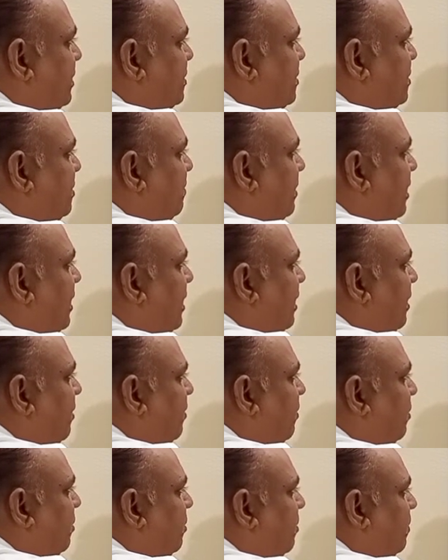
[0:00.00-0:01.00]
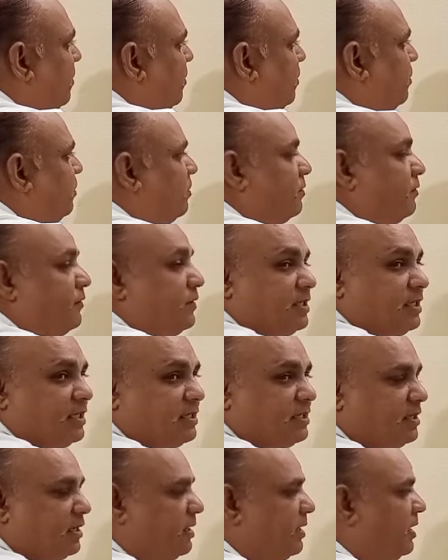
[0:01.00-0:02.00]
stimulating hormone, which
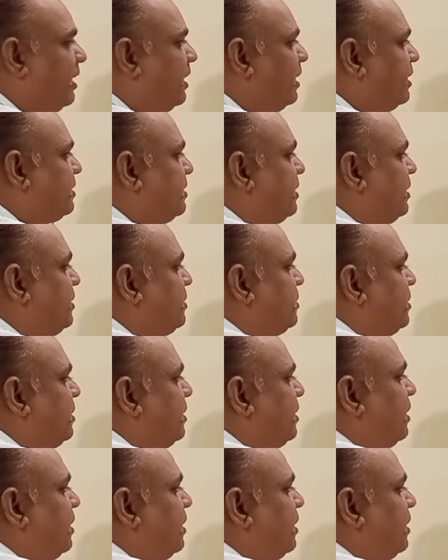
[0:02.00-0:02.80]
is TSH.